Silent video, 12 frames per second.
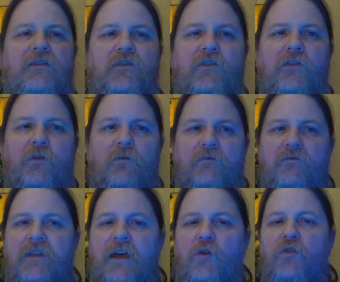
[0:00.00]
So
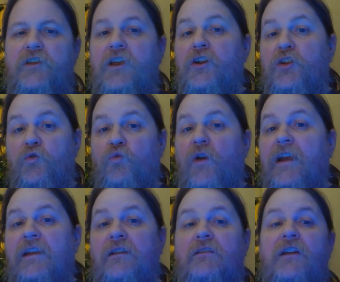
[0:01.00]
not only are you
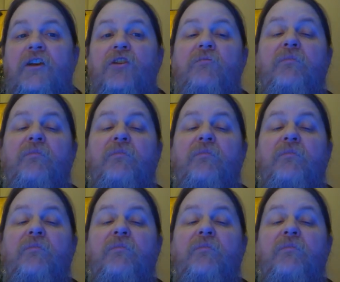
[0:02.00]
writing a letter,